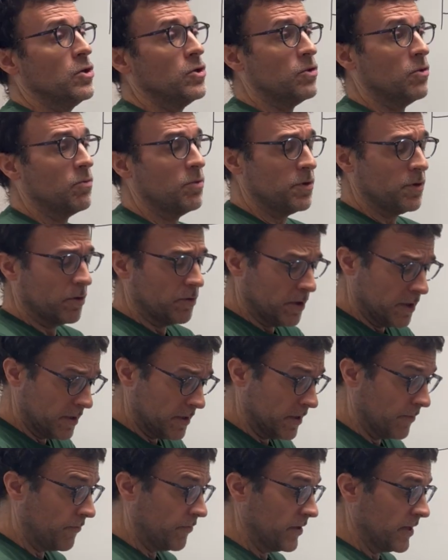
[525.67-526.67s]
So we
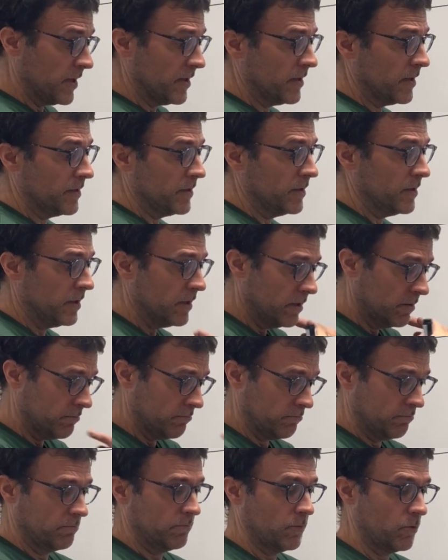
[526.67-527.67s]
need a free energy
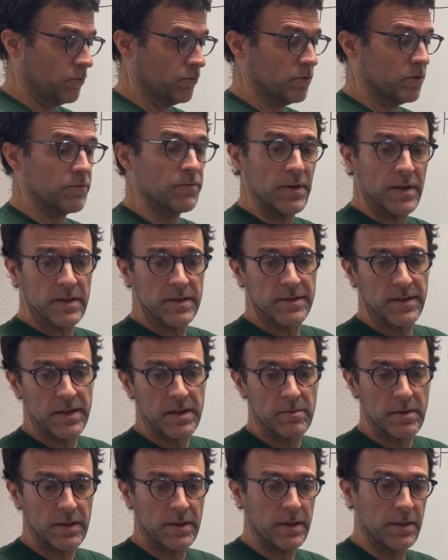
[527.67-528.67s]
whose first
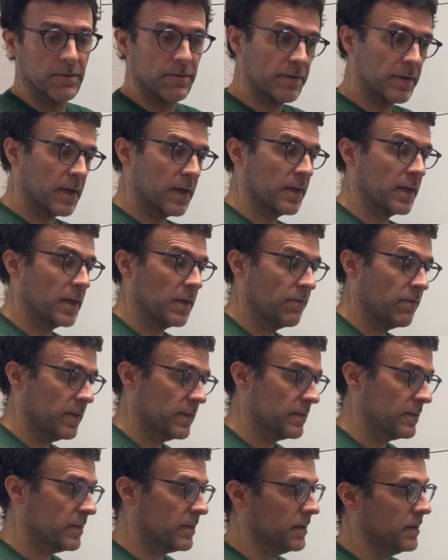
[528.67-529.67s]
derivative can give
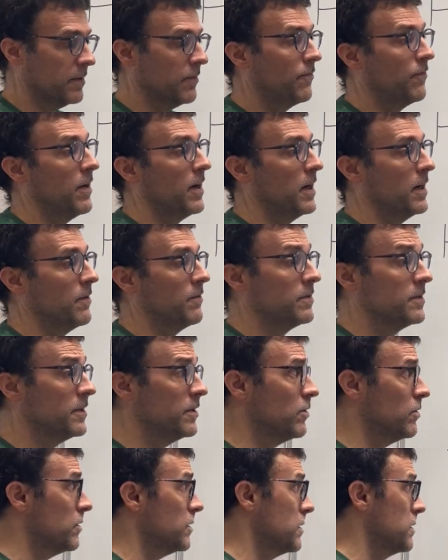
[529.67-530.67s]
us 5
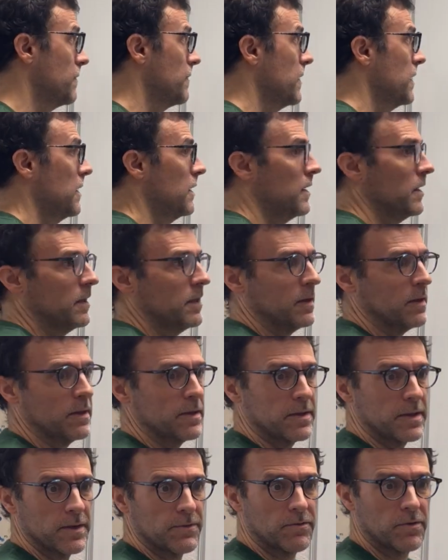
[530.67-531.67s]
zeros,
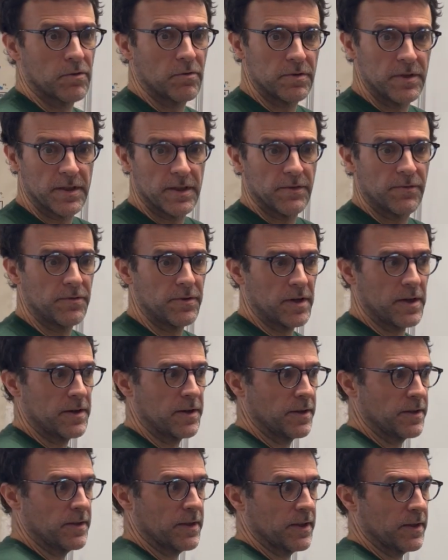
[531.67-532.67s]
and therefore we need a free
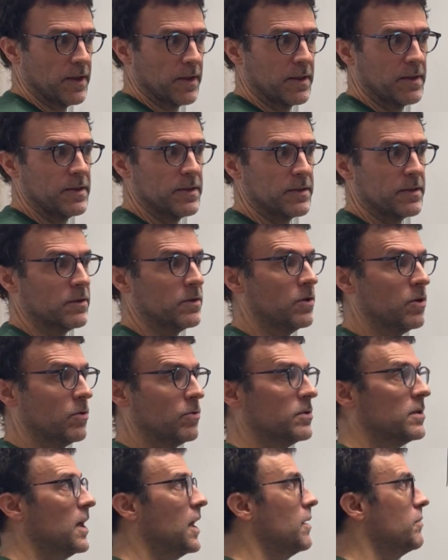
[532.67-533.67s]
energy that at least
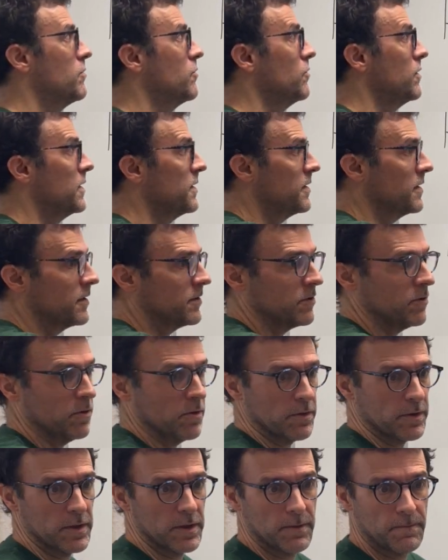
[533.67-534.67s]
goes up to the 6th
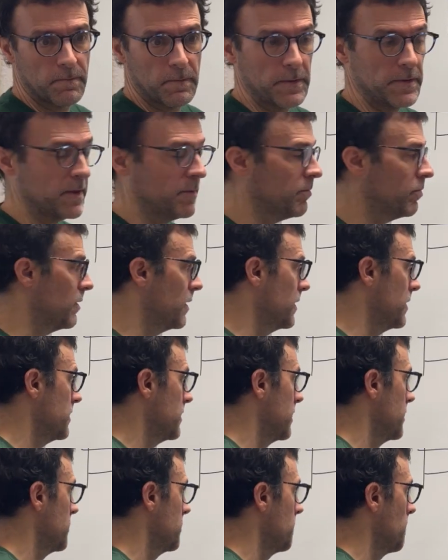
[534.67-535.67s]
order in the
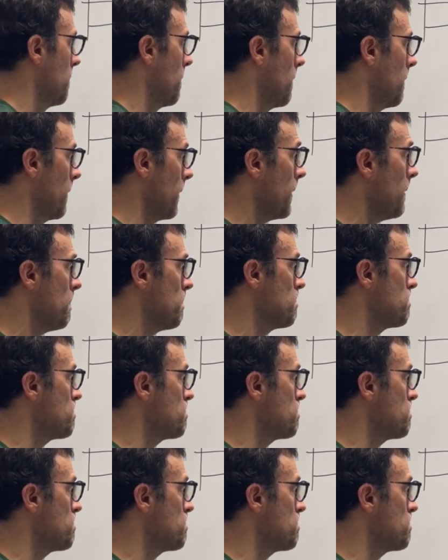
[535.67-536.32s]
polarization. Okay?